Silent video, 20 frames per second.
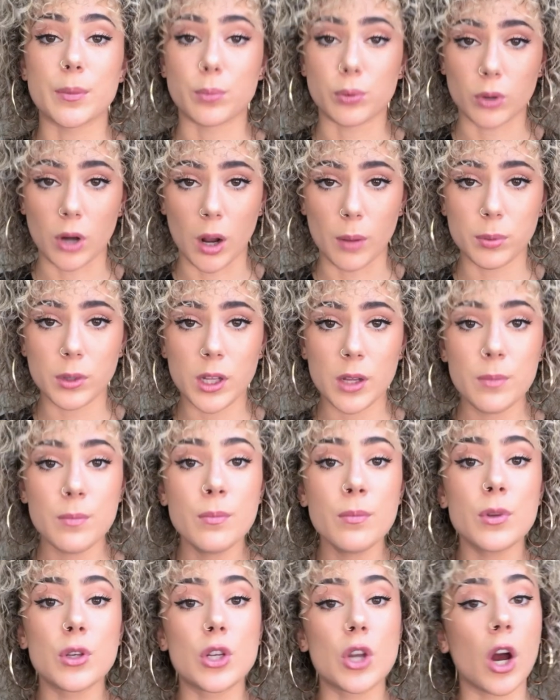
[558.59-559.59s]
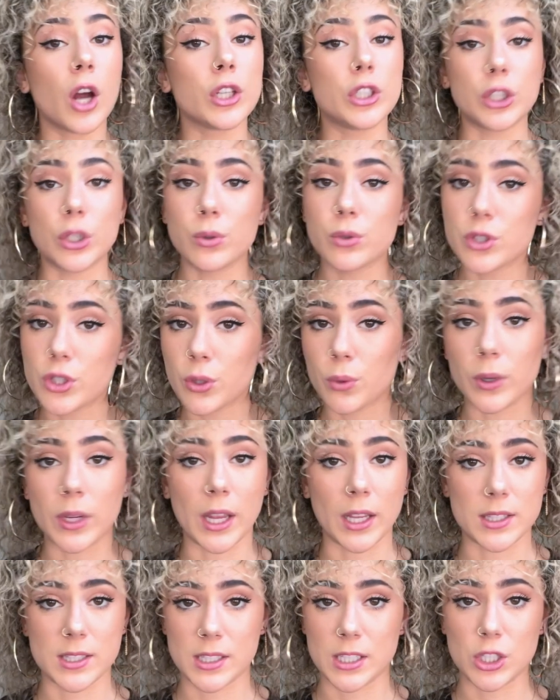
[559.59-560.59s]
problem, not you two
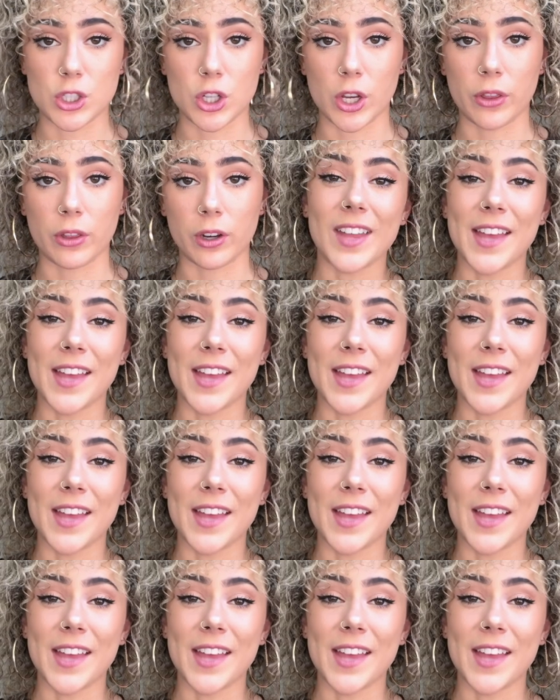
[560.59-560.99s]
against each other.